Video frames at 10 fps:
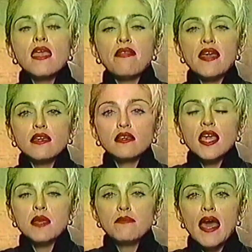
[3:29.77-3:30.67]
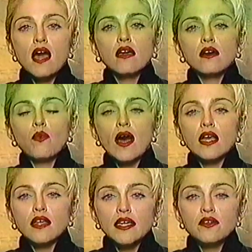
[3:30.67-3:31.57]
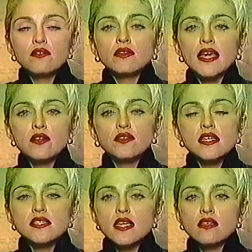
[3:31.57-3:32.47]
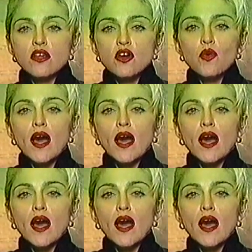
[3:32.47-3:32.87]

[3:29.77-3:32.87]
They came back a while later and they said no.